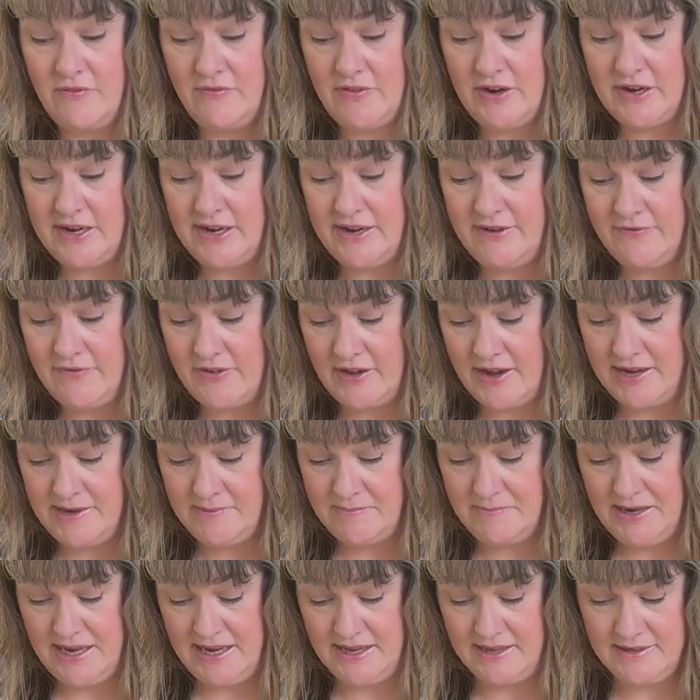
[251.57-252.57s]
very fine
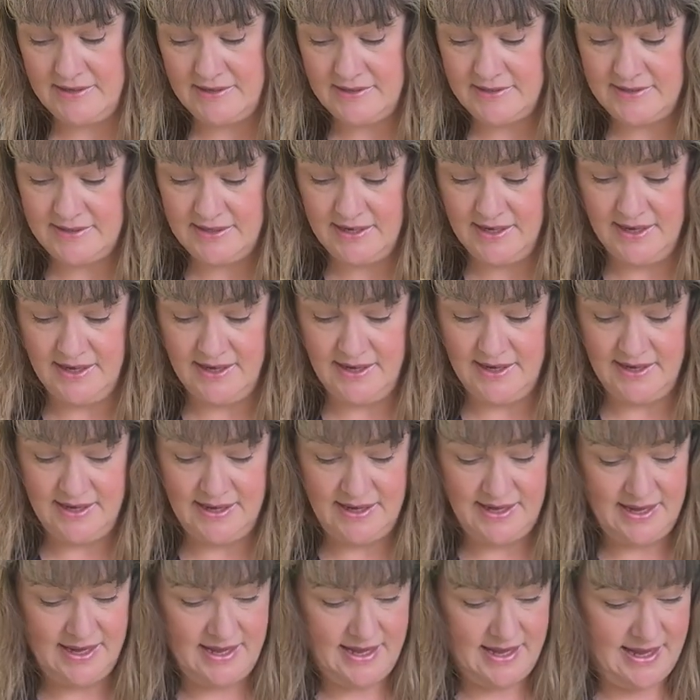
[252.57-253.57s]
pins.
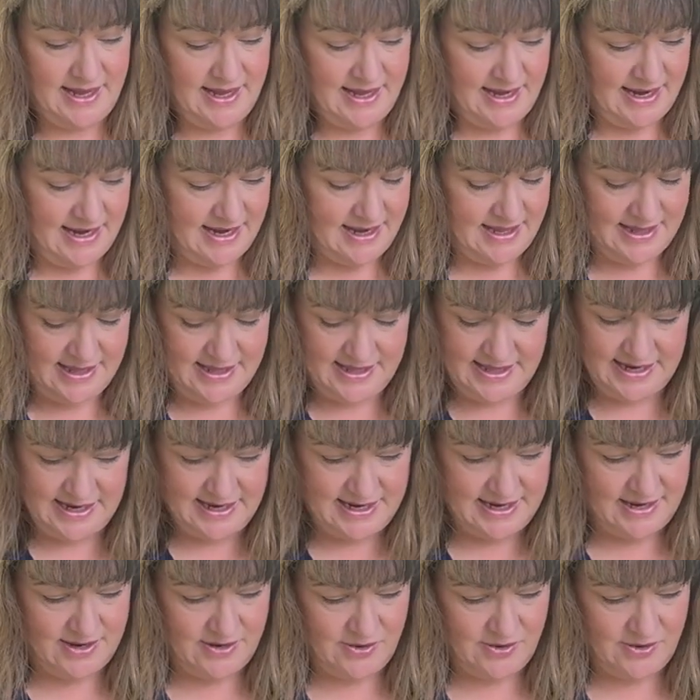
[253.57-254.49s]
And then,